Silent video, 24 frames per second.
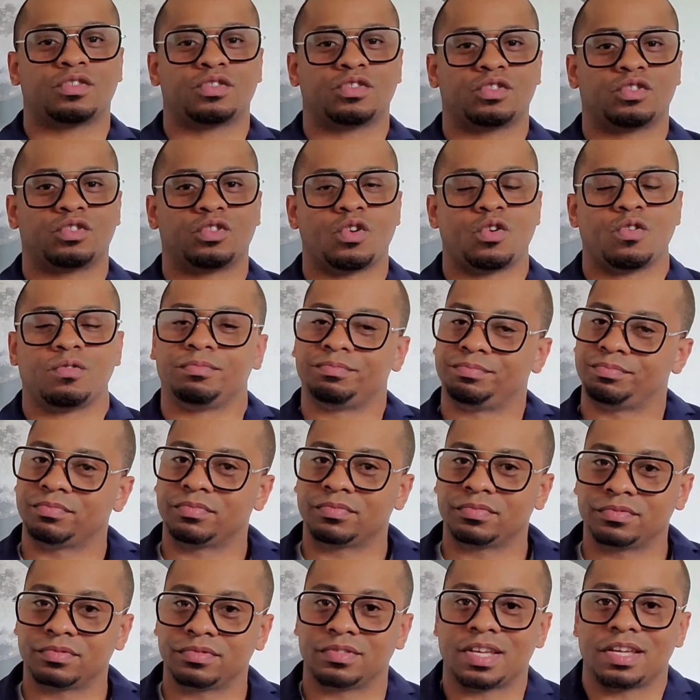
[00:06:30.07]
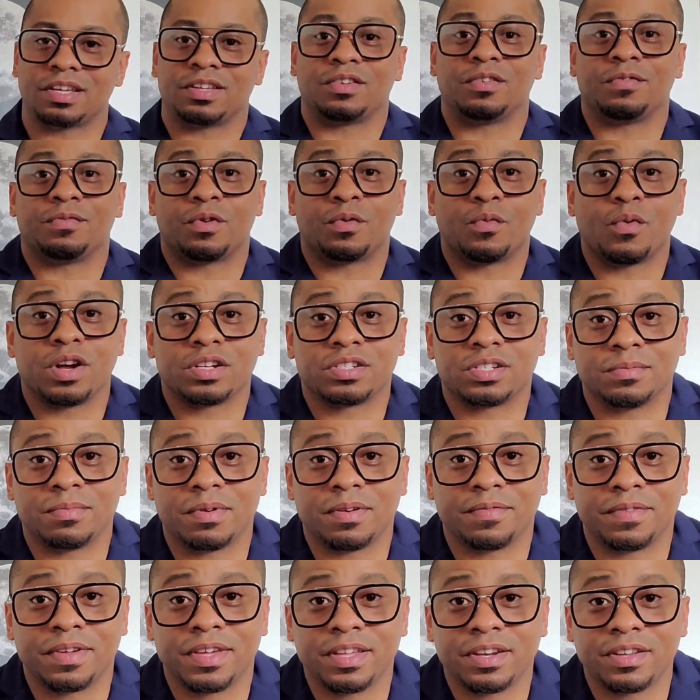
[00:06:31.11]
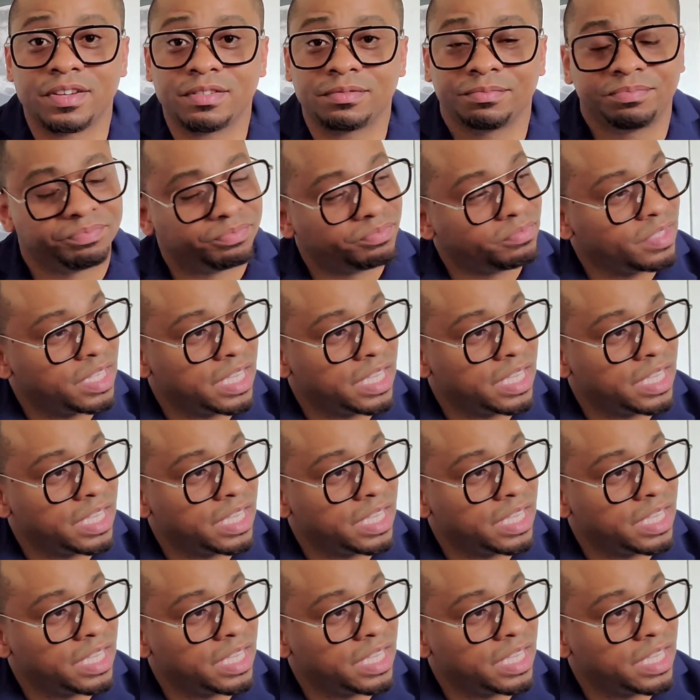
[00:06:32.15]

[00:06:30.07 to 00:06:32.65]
So thank you for watching my video.